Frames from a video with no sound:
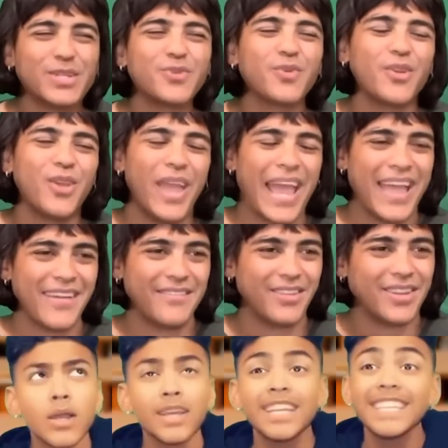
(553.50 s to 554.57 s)
much would you
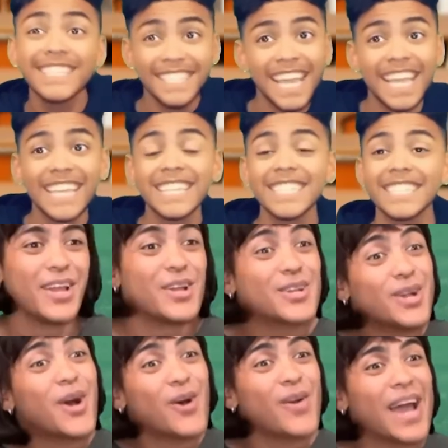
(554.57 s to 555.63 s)
have? Six.
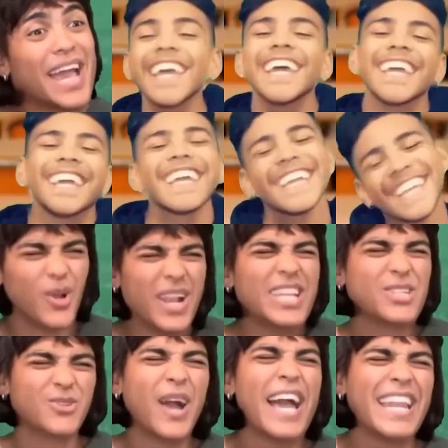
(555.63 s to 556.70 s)
Correct. So
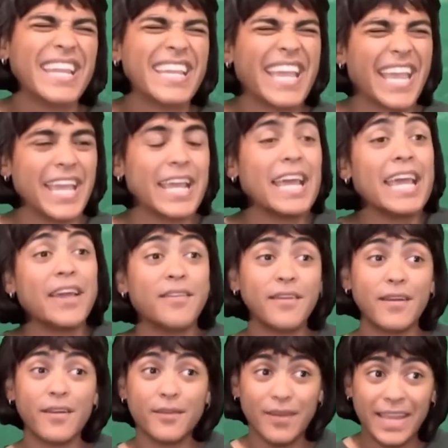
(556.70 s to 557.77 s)
let's try it again.
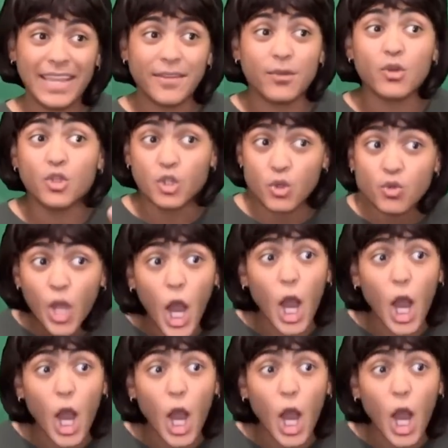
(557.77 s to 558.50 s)
If I give you two